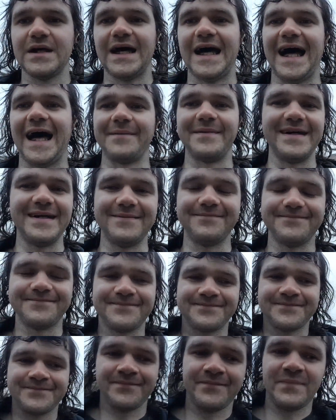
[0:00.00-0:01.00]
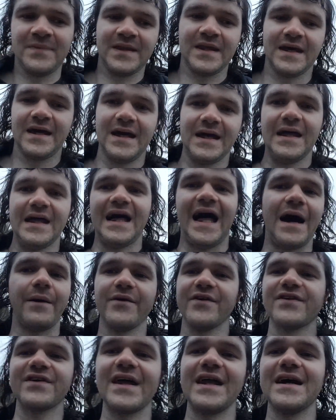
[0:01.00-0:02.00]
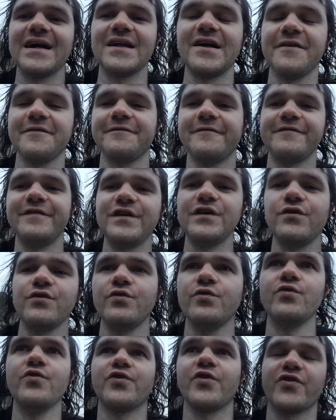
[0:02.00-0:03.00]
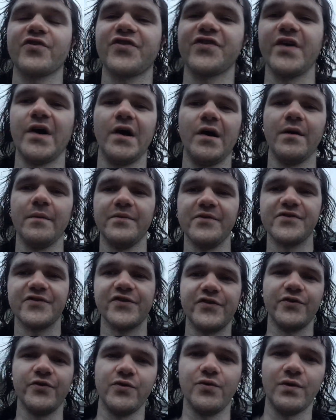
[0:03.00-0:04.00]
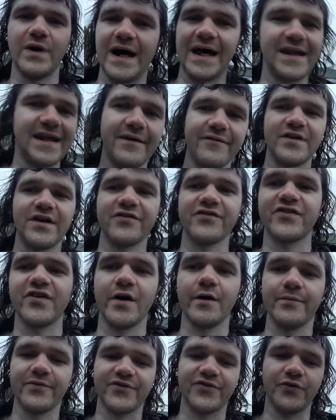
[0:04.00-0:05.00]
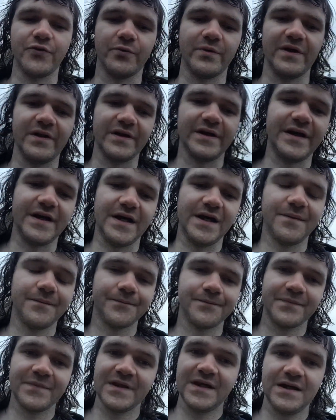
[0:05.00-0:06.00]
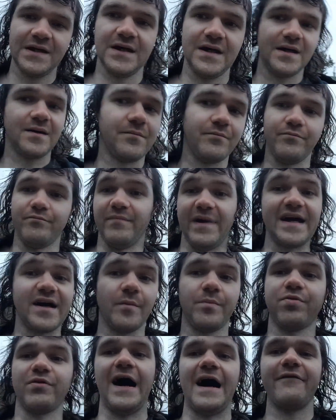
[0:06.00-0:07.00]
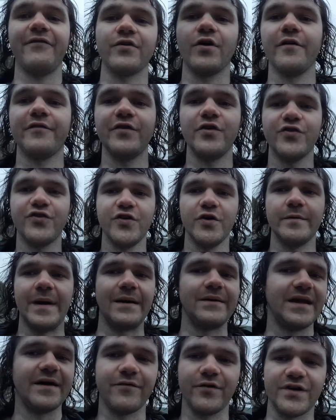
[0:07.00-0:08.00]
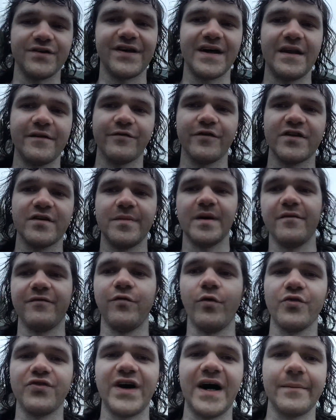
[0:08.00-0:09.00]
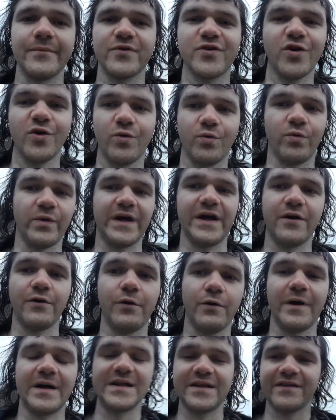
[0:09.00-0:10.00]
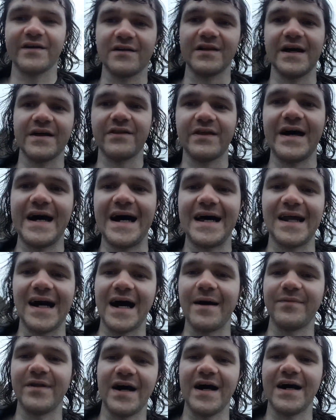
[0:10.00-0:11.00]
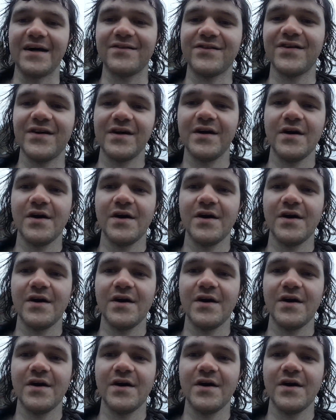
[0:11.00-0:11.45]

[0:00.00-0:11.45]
I mean, I wasn't getting enough views or subs to, I didn't have enough subs to really make a profit off YouTube. I never intended for it to be a full-time career or anything like that. I'm not